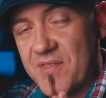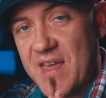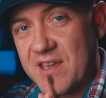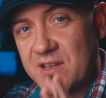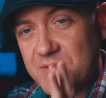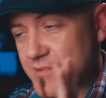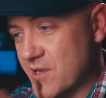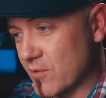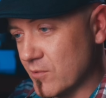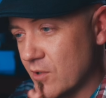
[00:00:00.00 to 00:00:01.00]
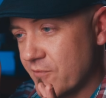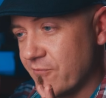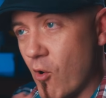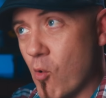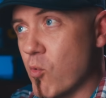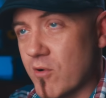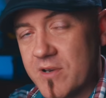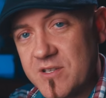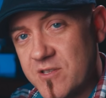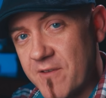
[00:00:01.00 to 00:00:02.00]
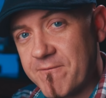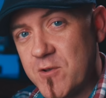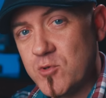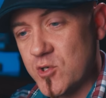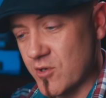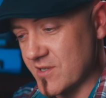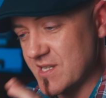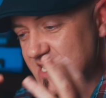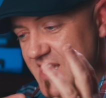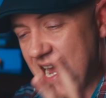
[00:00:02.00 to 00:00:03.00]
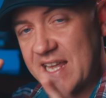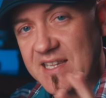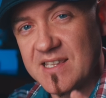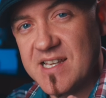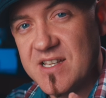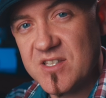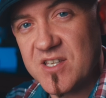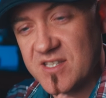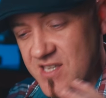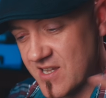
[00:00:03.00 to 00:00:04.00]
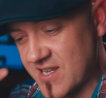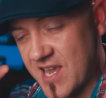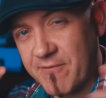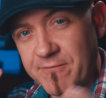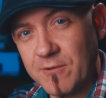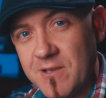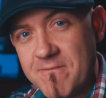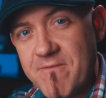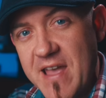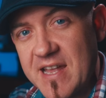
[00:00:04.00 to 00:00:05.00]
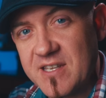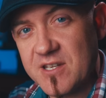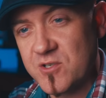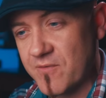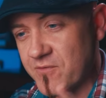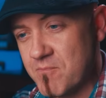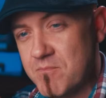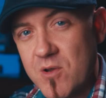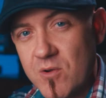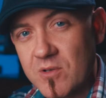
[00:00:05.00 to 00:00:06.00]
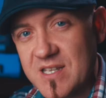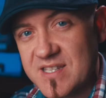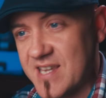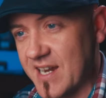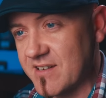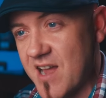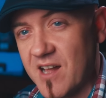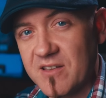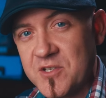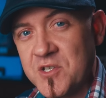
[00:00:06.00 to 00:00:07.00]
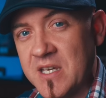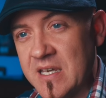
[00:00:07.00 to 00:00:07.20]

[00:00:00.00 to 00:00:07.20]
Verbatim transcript: they could, you know, look forward into the future and design lenses that take full advantage of the mirrorless technology.